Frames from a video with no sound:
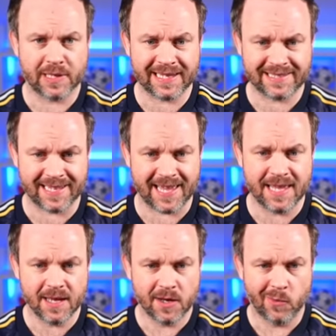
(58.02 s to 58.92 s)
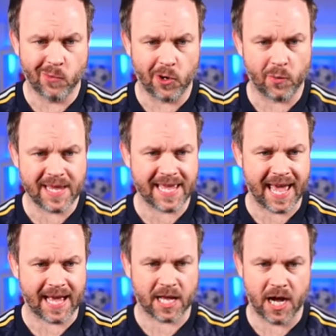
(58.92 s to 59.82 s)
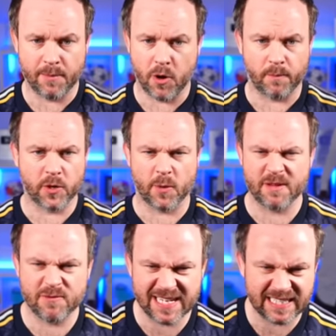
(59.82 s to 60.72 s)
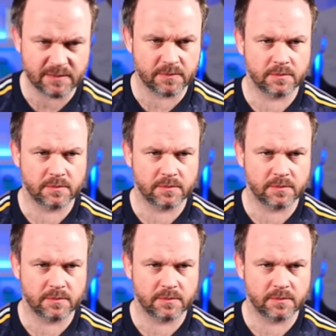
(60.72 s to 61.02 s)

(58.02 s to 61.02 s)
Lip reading: So let's see what we get. Come on. We've got to be really...